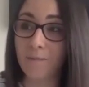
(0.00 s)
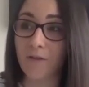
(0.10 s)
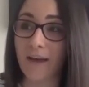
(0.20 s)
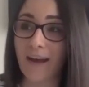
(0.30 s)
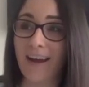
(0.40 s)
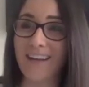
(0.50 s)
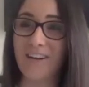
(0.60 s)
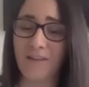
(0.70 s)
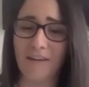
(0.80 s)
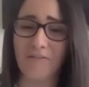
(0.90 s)
but
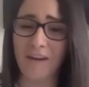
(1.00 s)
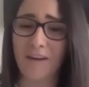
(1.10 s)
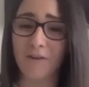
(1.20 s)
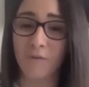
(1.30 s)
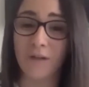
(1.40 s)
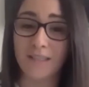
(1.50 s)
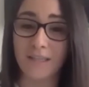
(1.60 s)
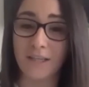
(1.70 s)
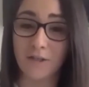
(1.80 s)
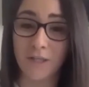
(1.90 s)
they're fearful of what that's
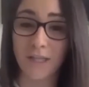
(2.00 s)
going to do to their